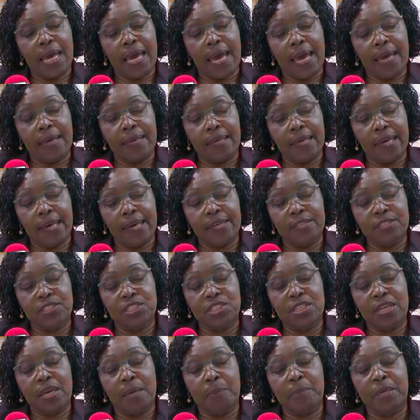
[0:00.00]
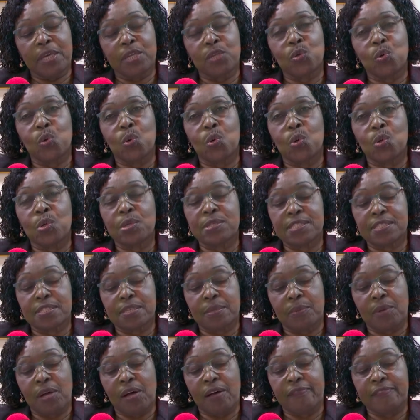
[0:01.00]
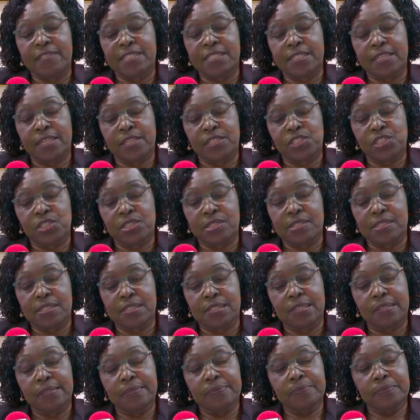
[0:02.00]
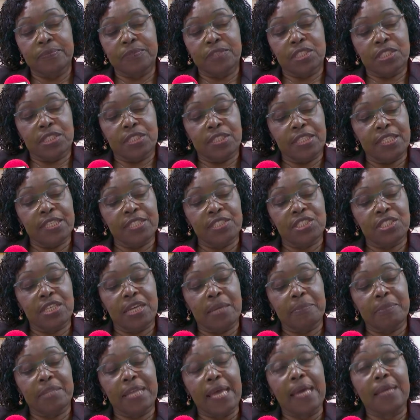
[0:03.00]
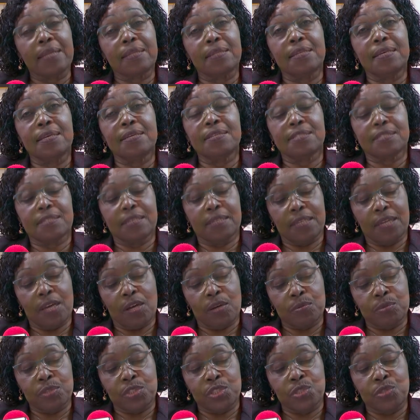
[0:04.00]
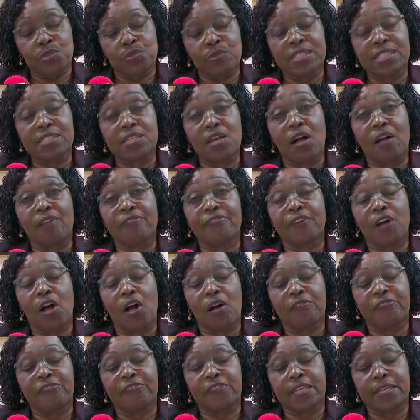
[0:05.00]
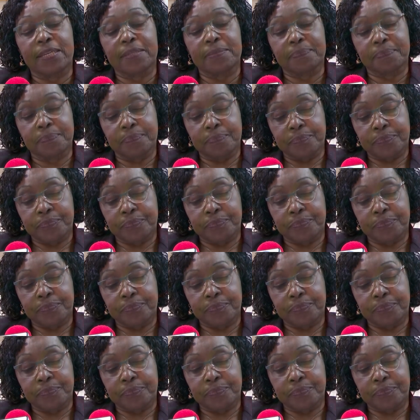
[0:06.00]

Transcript: engage them in wholesome conversations, teach them techniques in how to resolve conflict.